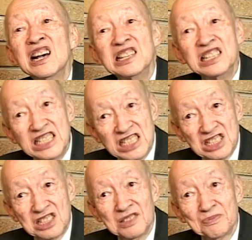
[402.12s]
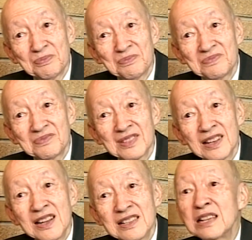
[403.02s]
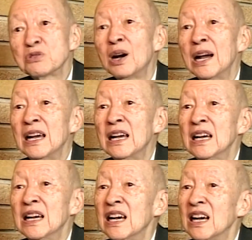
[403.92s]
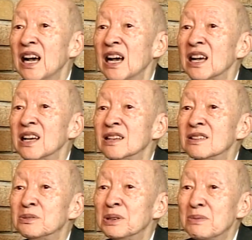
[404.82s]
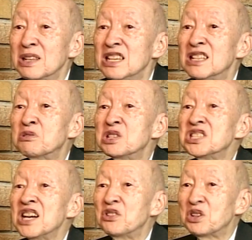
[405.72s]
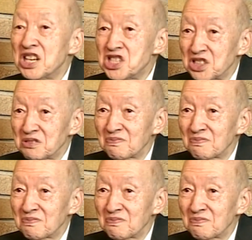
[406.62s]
need. That's why we need Christian education.